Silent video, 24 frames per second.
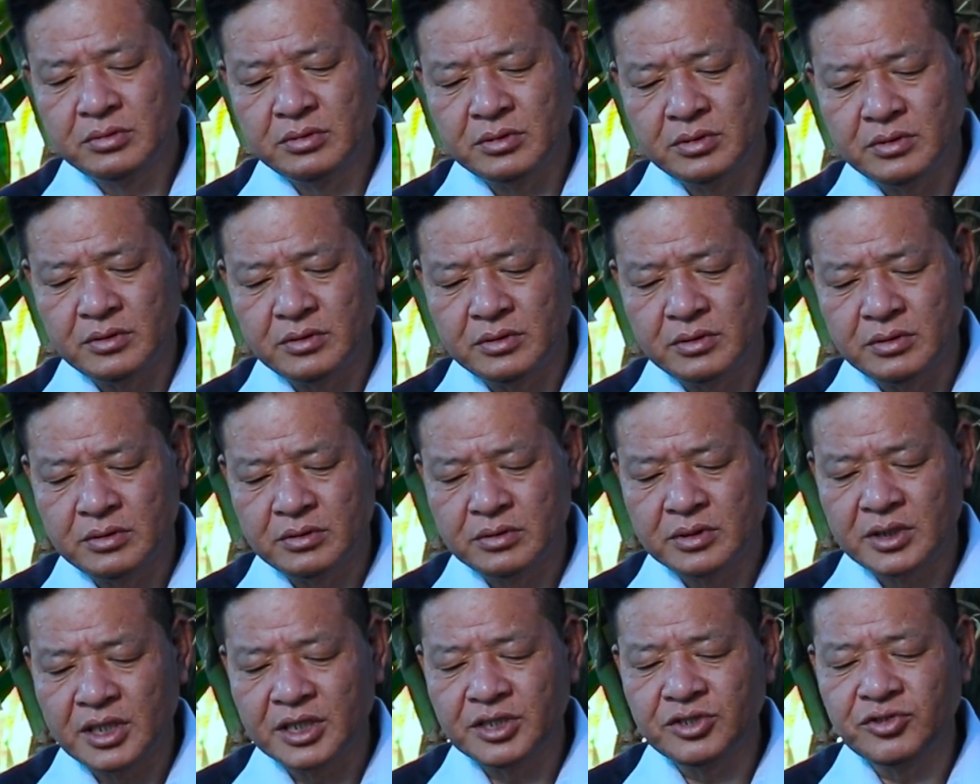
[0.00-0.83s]

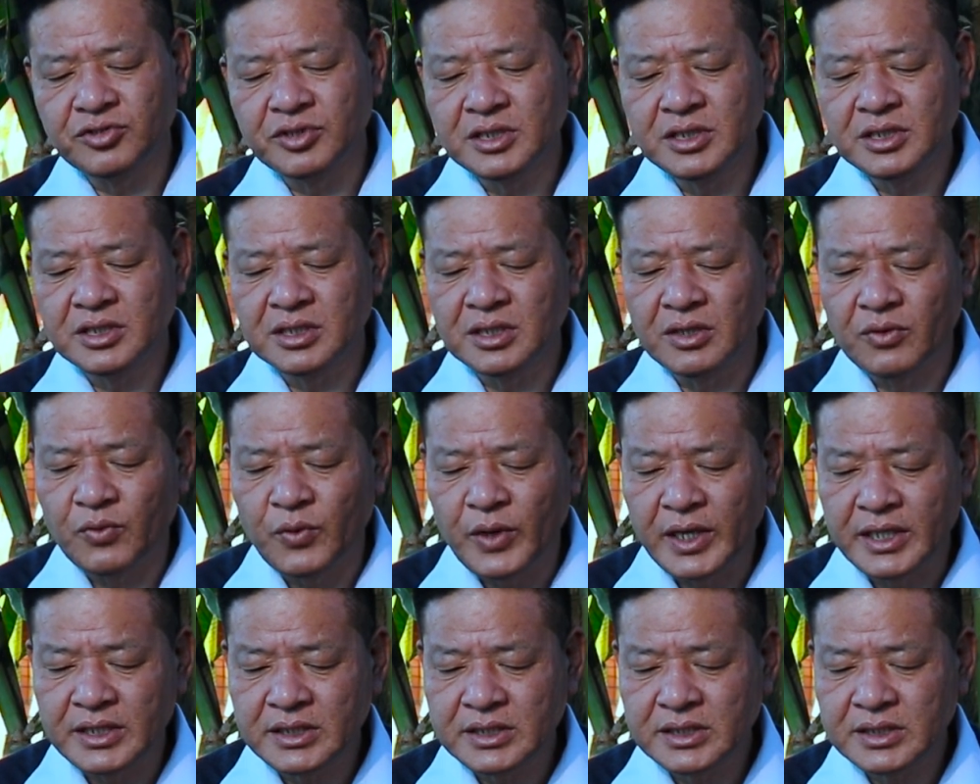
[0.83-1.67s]
the countries in the
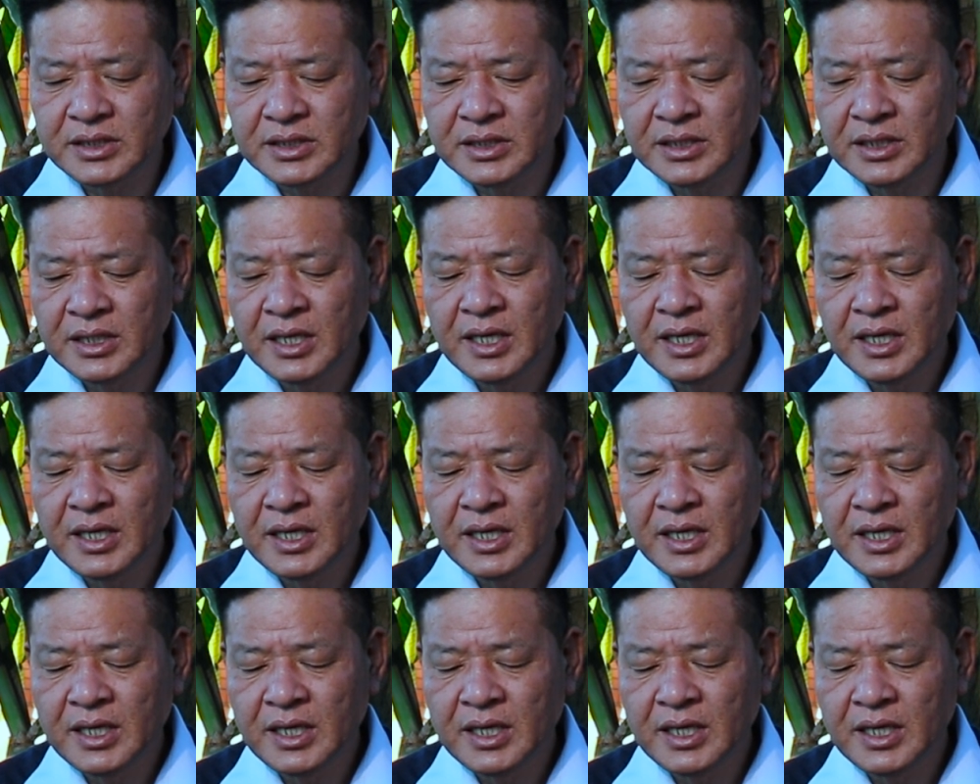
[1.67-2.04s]
West.